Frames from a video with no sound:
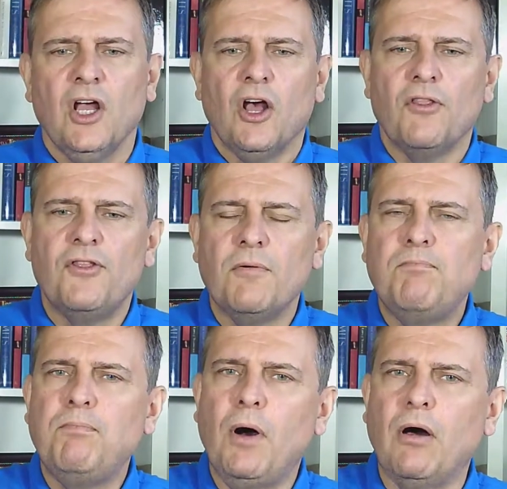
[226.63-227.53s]
the
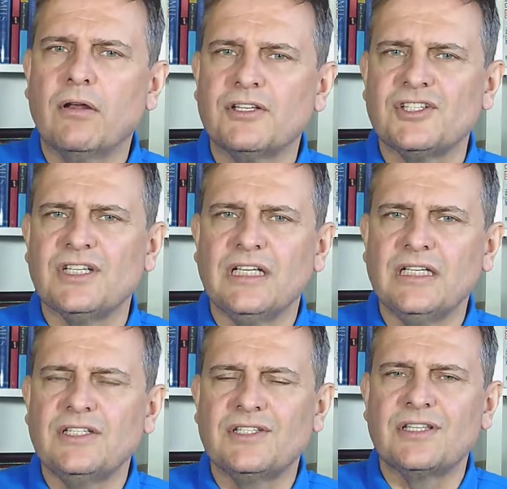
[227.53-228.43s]

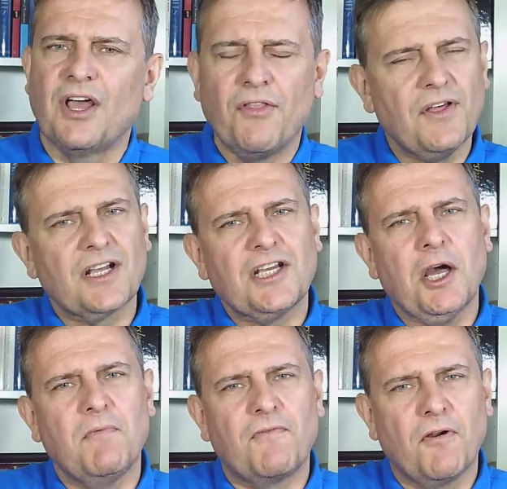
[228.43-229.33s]
policies that
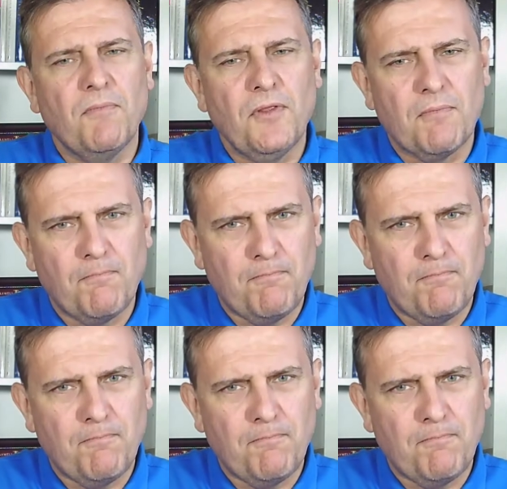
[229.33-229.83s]
come from the